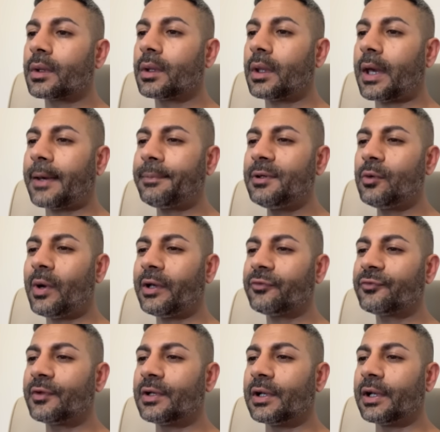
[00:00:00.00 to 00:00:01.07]
it happened quite
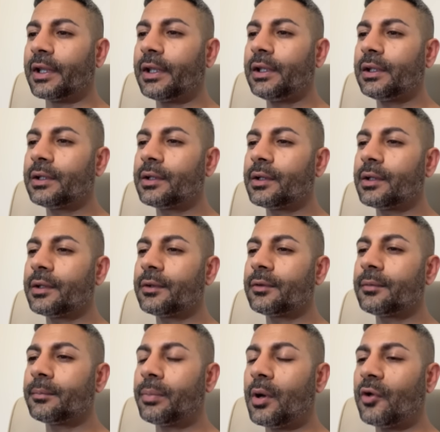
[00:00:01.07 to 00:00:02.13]
suddenly,
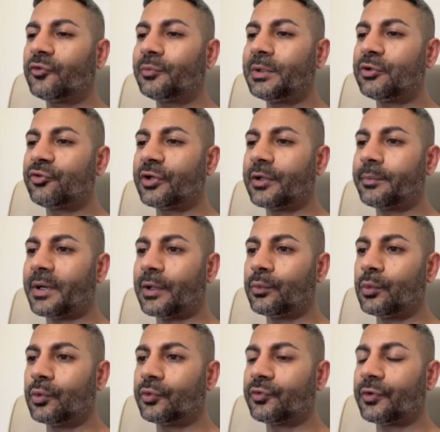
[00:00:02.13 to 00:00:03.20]
possibly triggered by
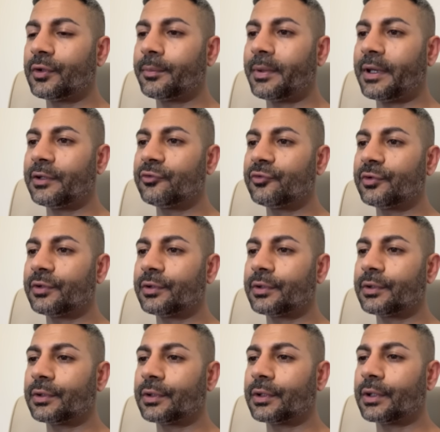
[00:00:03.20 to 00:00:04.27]
wound to the patient
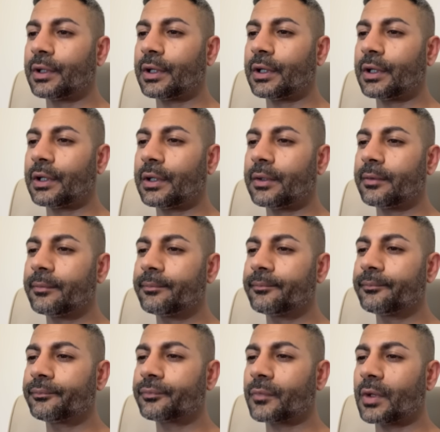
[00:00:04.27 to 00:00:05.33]

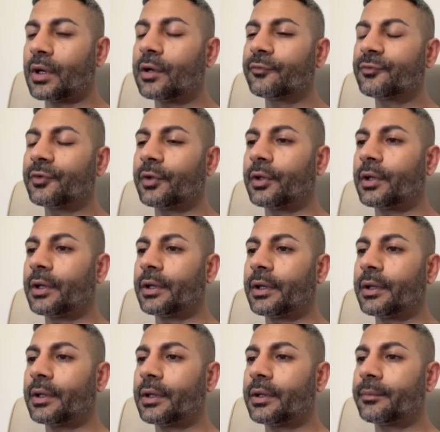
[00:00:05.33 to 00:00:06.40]
after
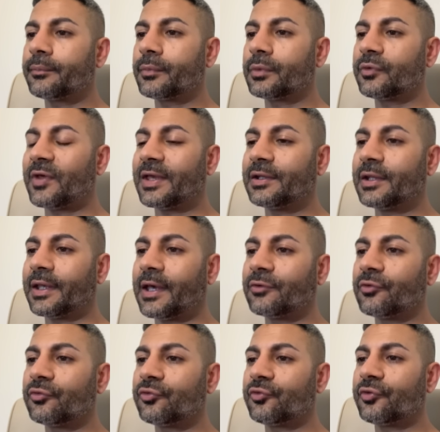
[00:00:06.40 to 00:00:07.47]
taking the case
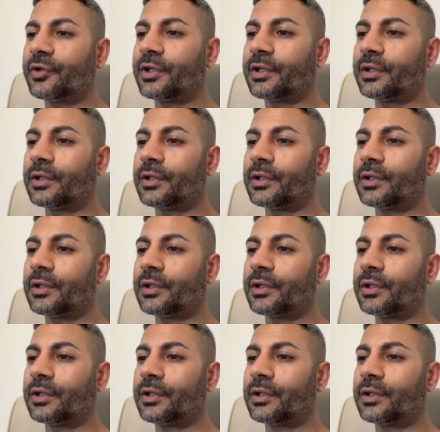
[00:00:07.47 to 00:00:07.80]
history